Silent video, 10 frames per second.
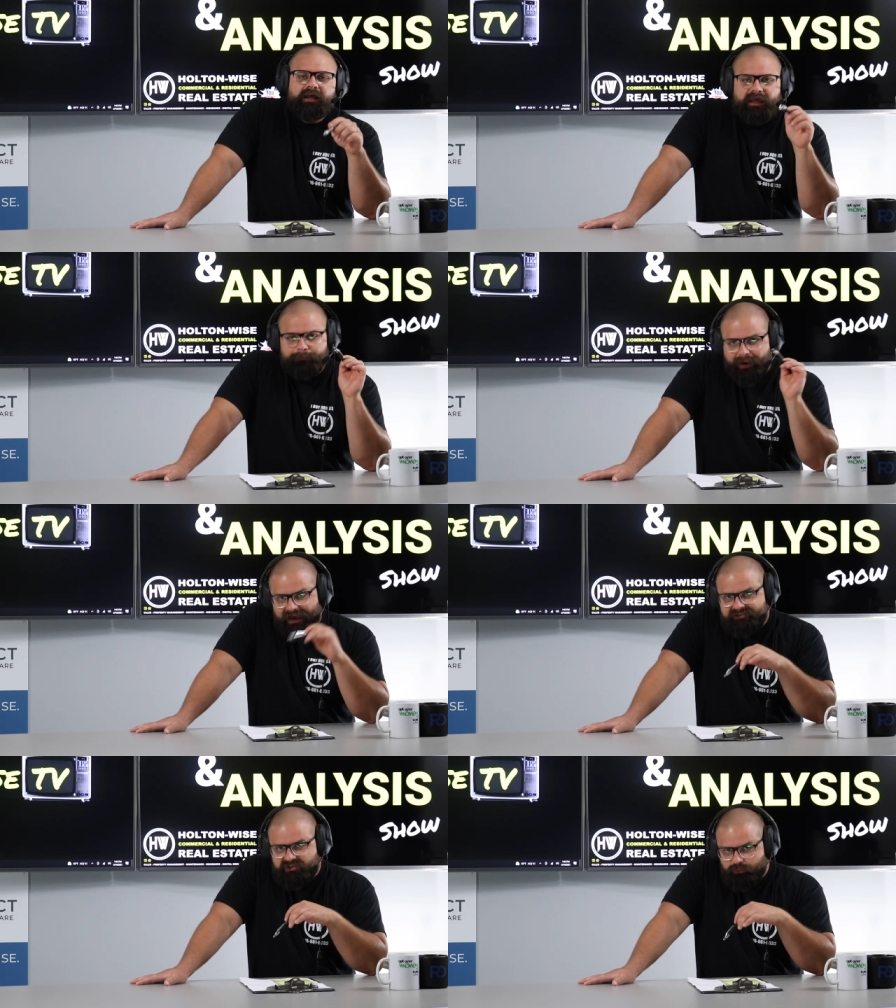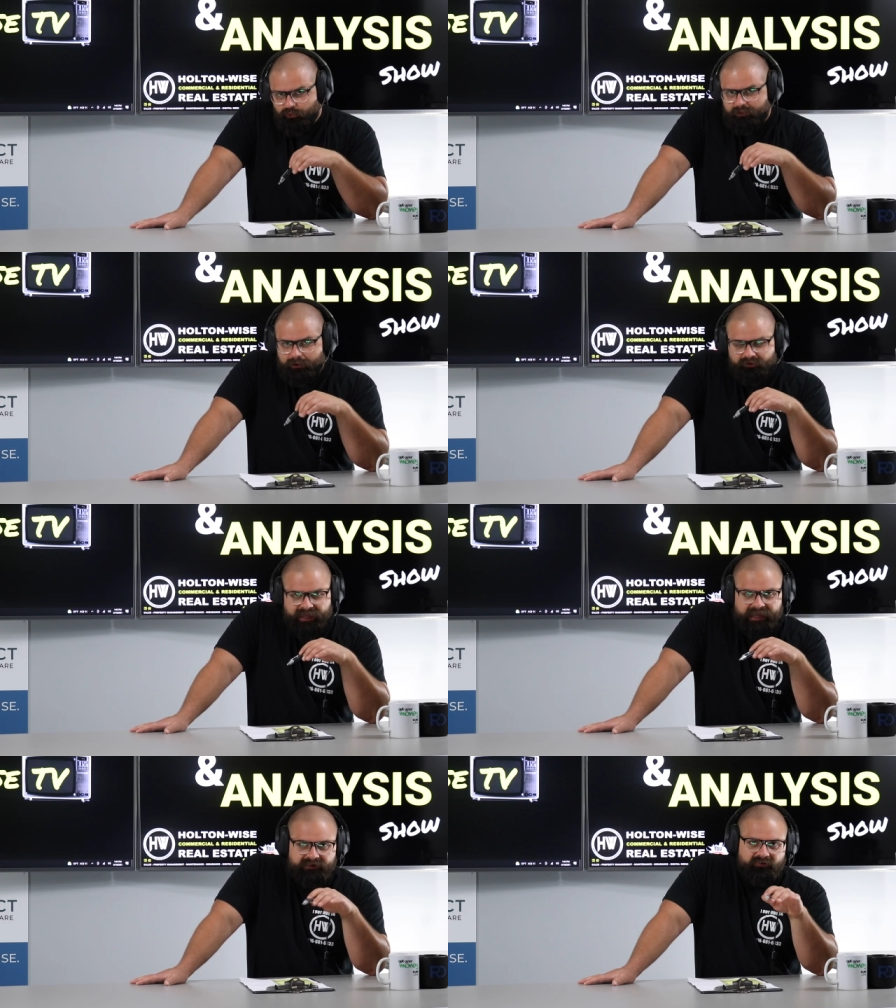and my team will be able to
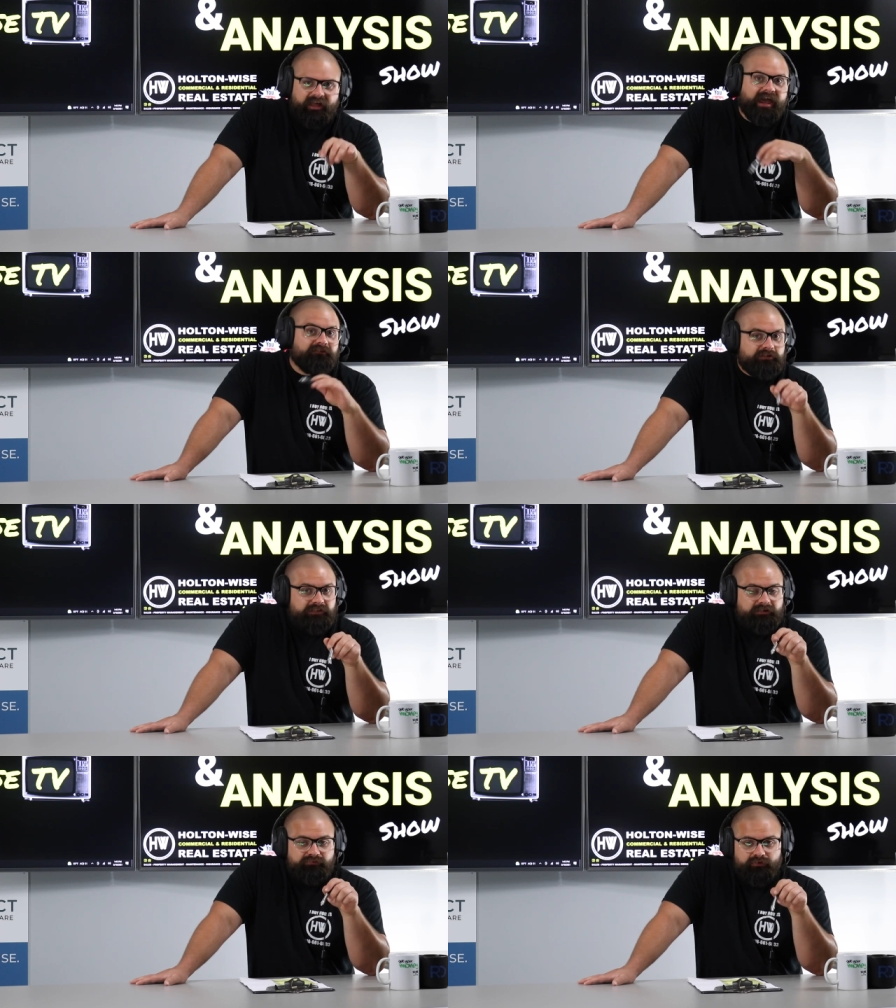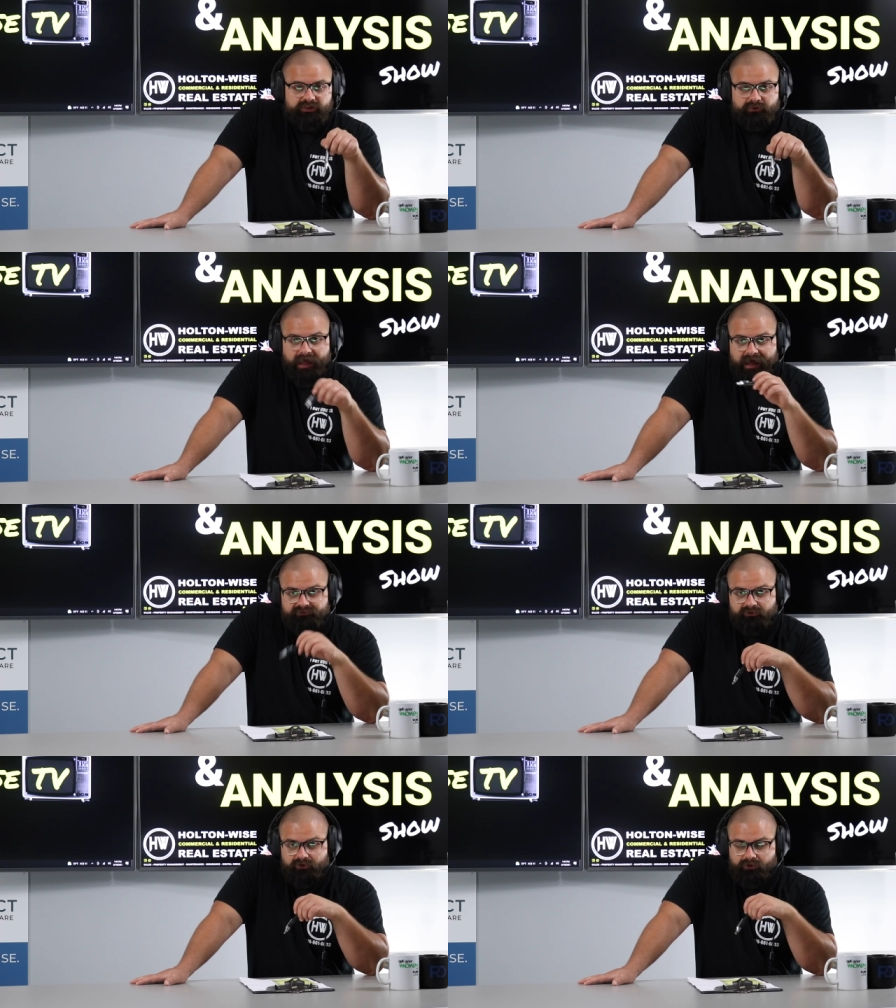handle everything for you
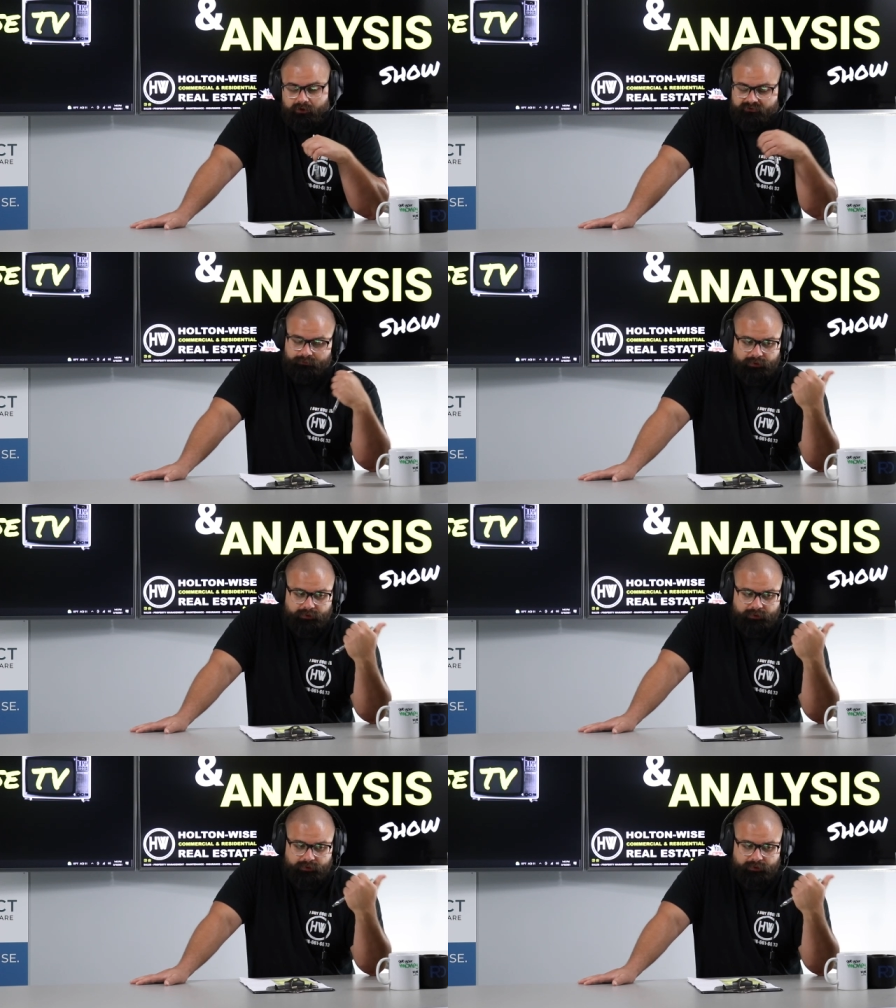after the closing.